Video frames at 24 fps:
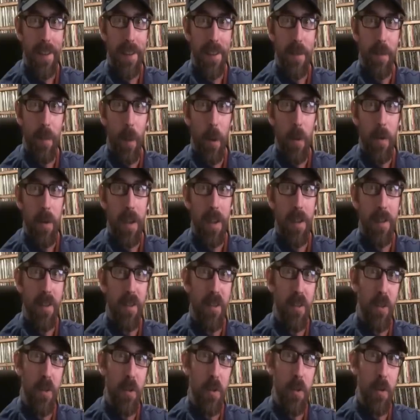spoken
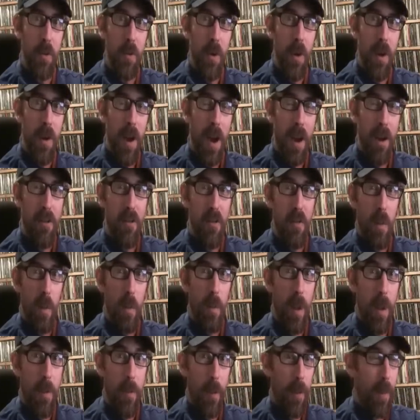to a group
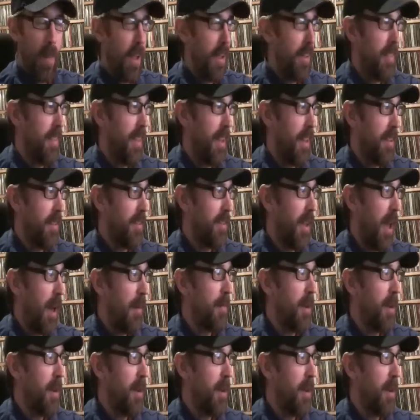of people like this.